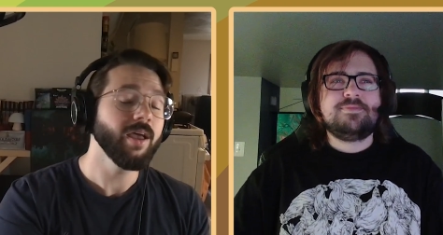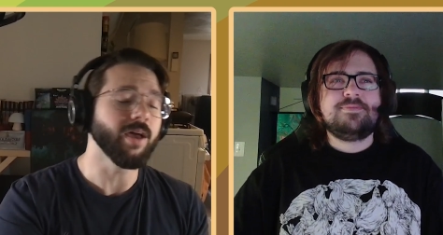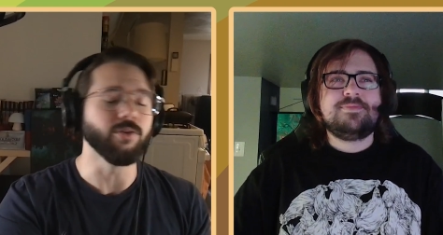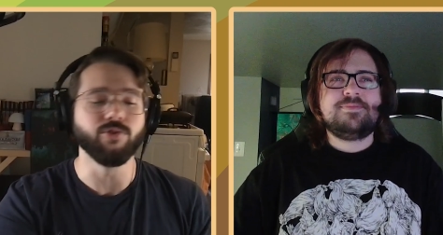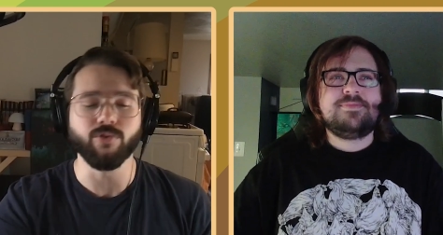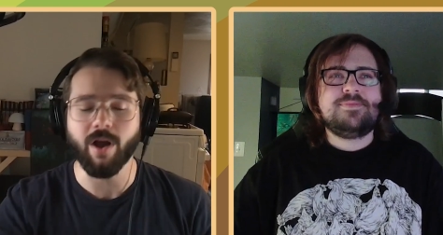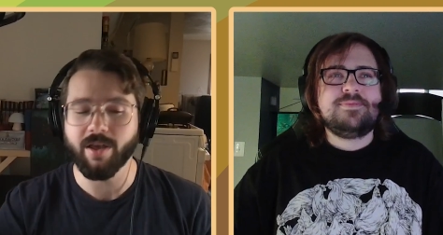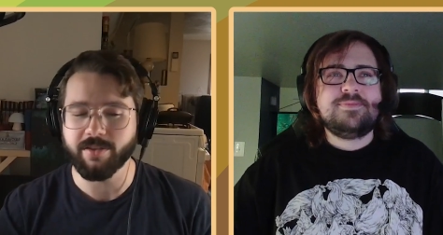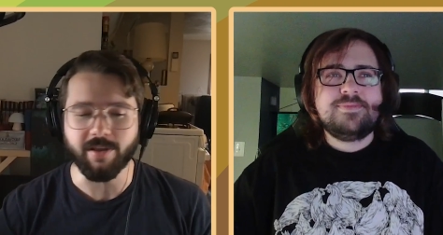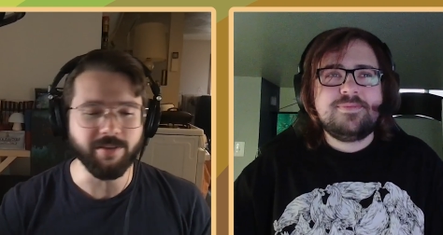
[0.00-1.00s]

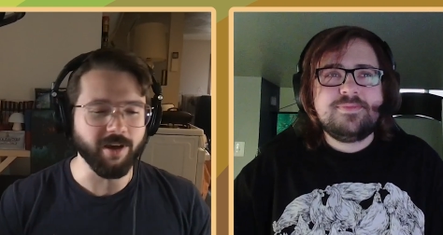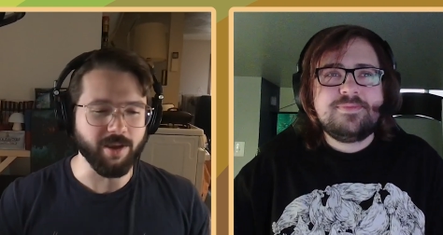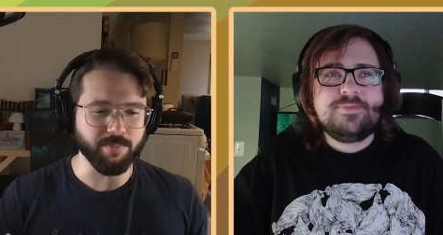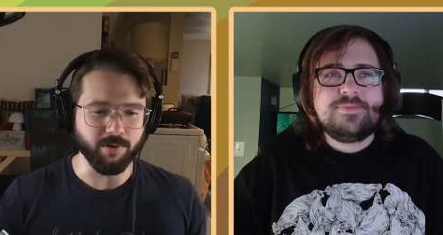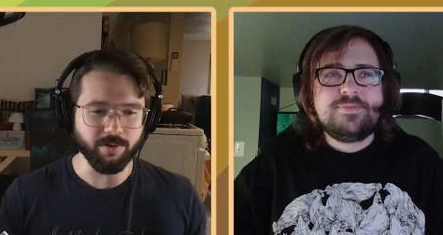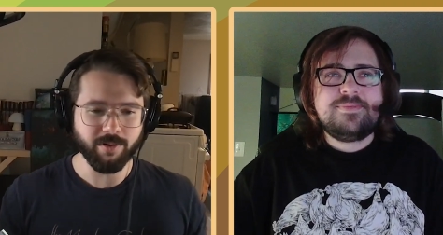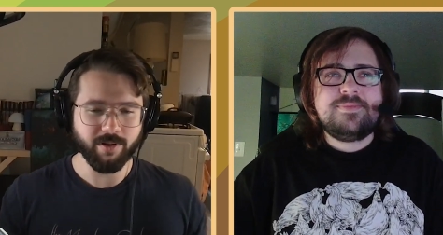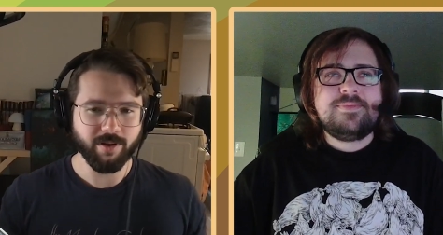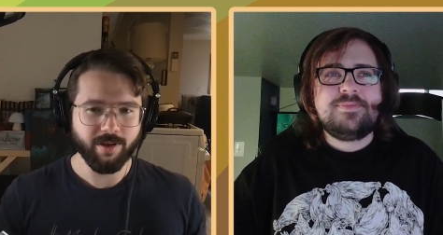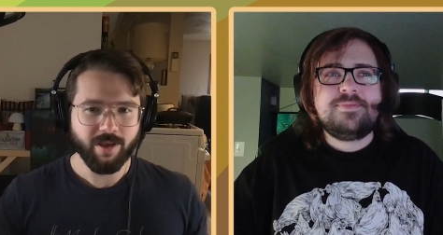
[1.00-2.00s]
Speaker 1: Eldrazi Typal,
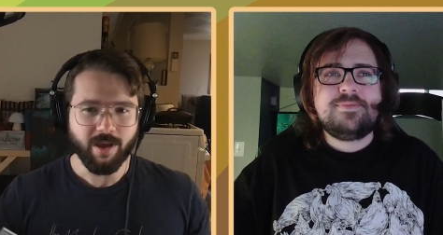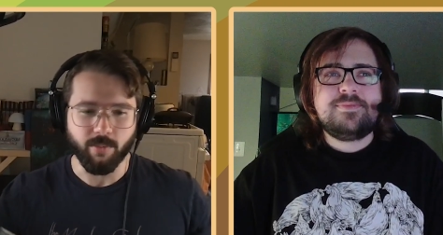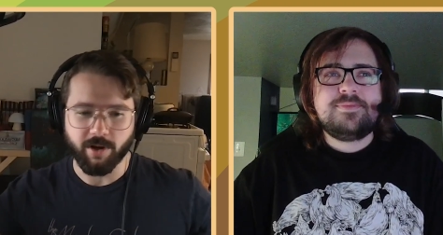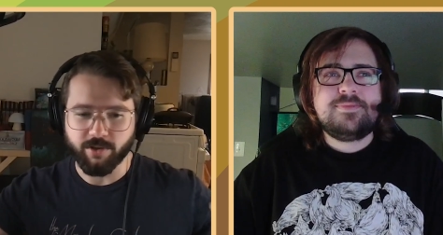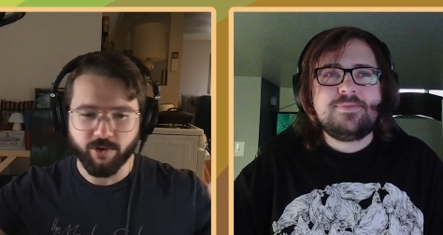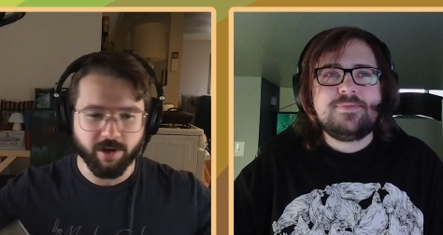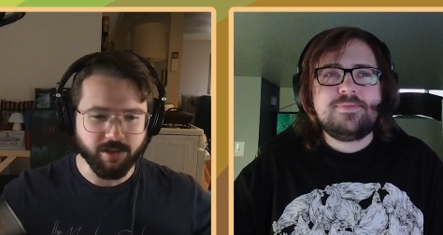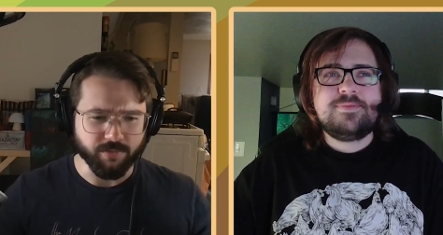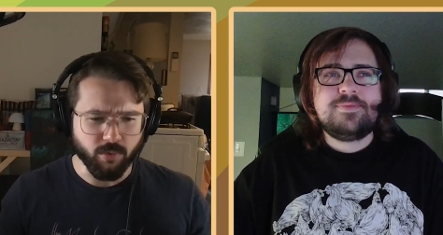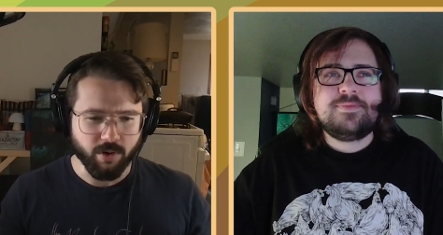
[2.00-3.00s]
and we're going to try to
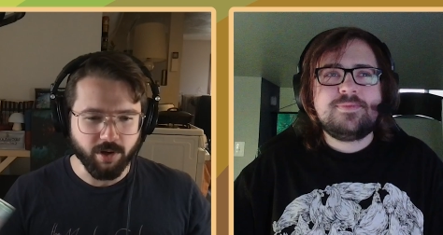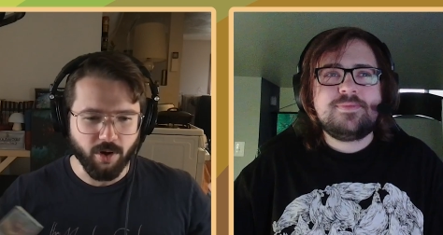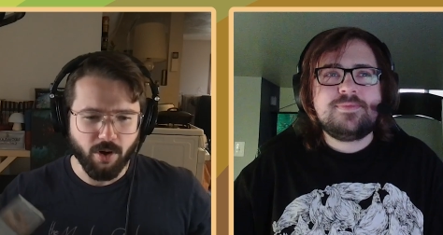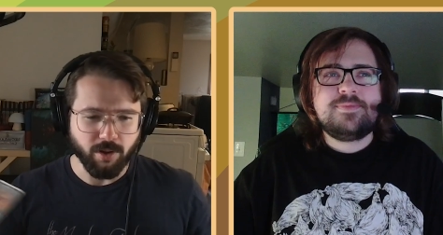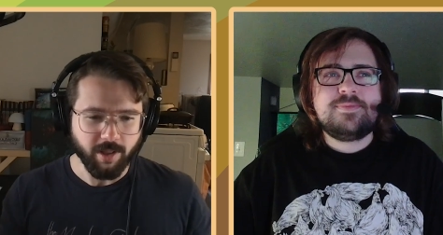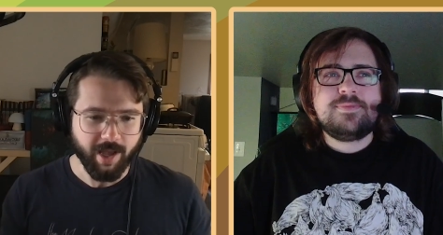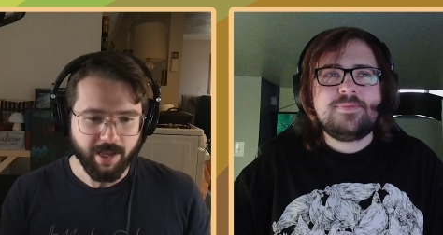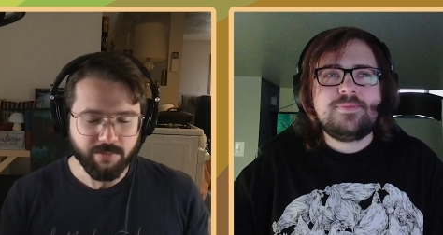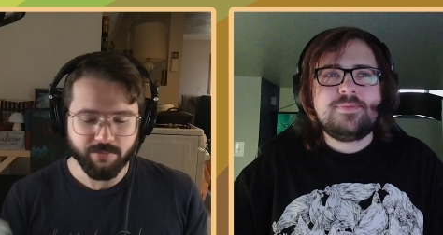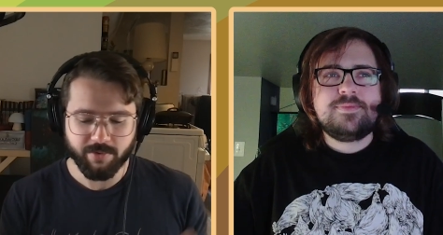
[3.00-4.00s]
devoid all
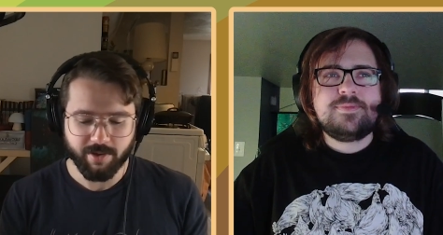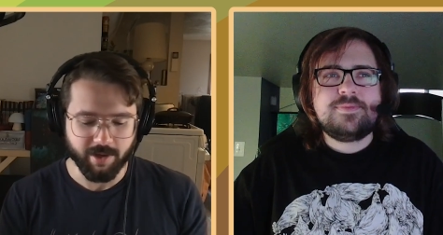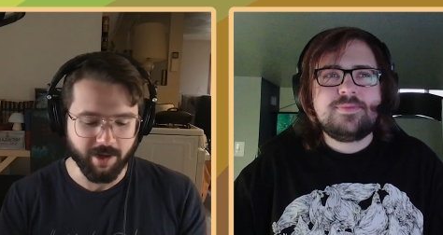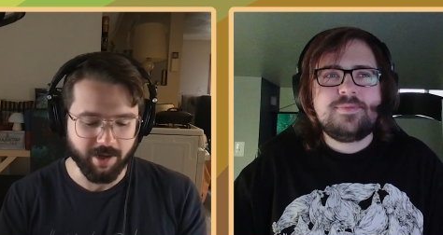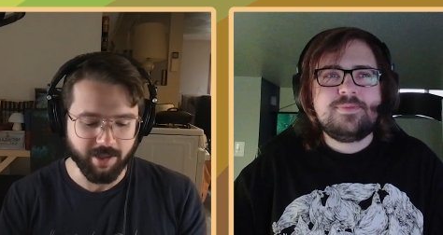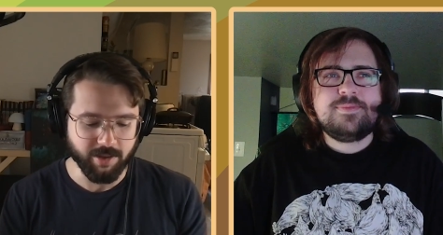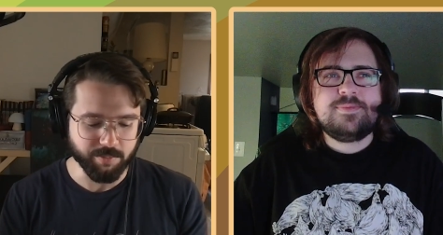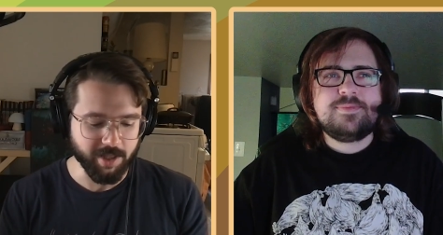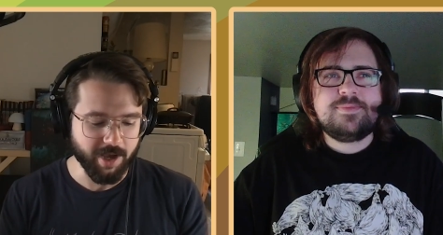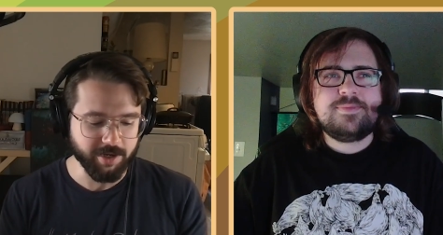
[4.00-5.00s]
life uh, in the
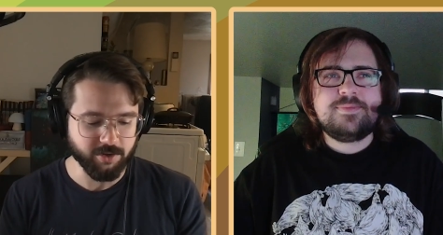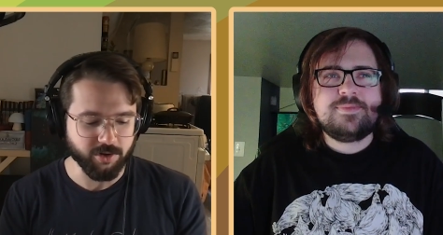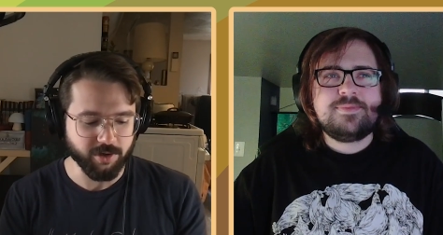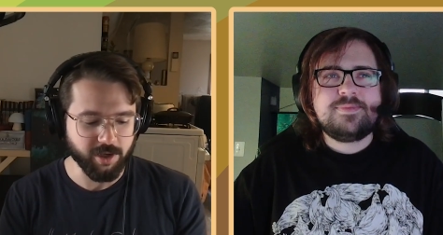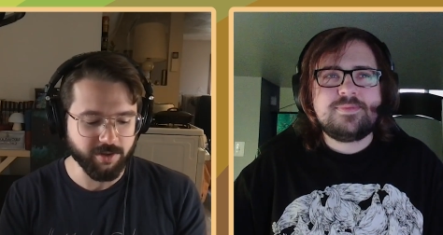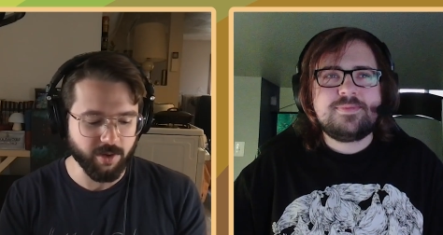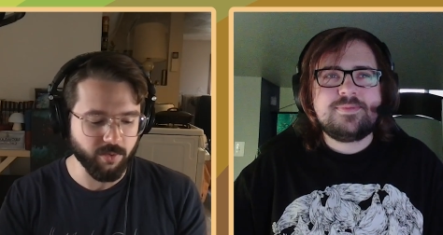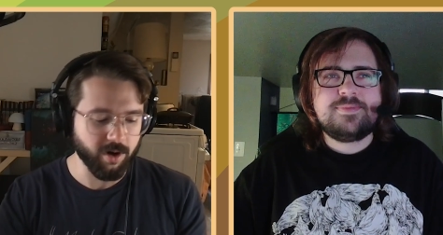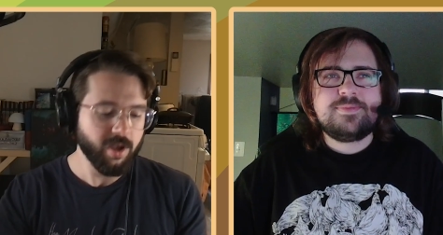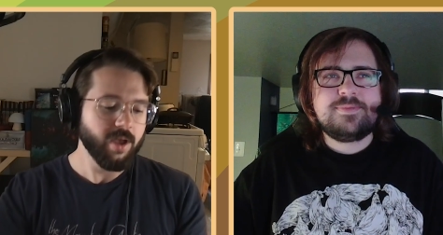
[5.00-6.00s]
blind eternities. And
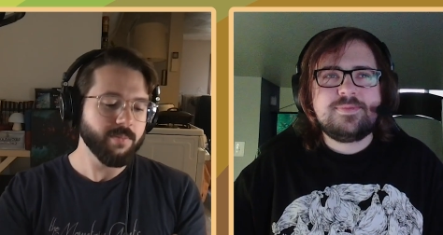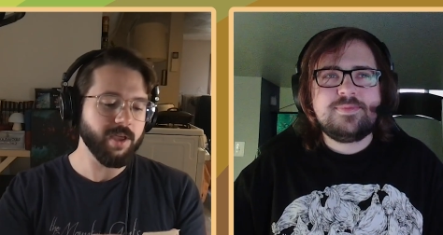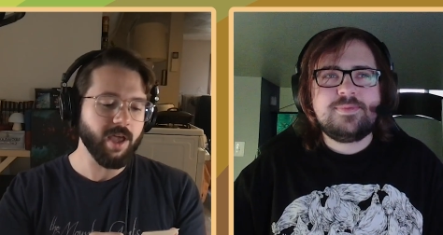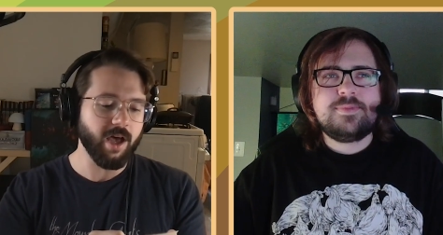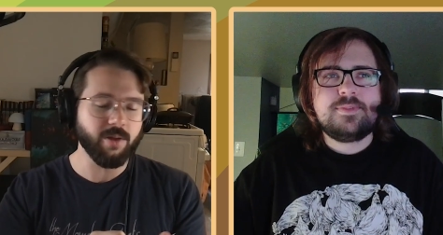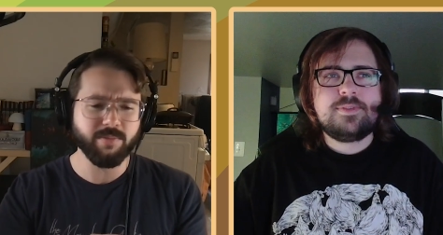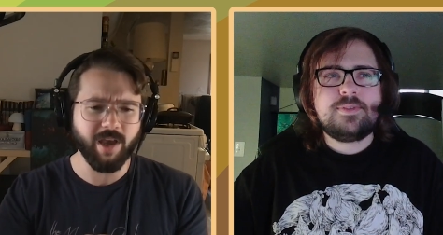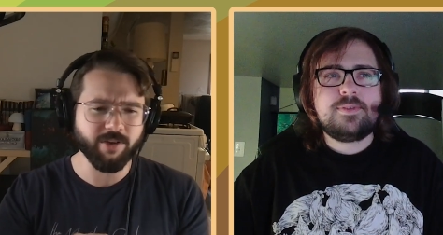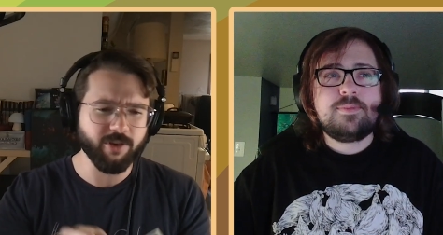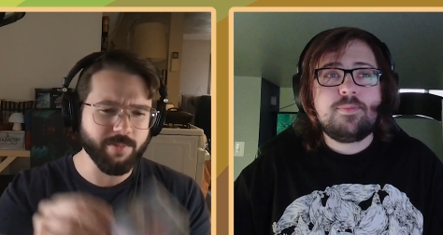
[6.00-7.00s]
we're being helmed actually